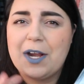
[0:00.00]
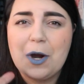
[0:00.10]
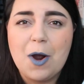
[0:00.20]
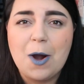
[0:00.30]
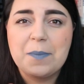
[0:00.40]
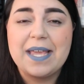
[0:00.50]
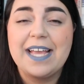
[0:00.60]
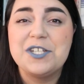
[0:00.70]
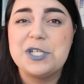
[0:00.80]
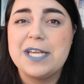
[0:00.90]
like her army
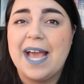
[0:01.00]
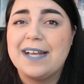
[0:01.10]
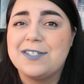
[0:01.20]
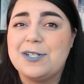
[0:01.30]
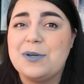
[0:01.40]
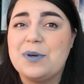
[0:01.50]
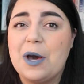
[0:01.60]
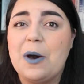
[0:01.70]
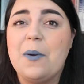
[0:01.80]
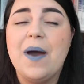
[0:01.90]
and she has to
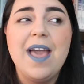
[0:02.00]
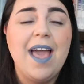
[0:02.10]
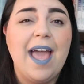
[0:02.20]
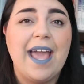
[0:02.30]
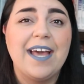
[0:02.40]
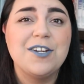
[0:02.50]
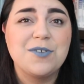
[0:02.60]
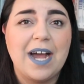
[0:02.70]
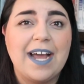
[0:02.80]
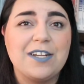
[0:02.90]
go and
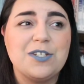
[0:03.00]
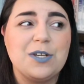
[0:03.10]
try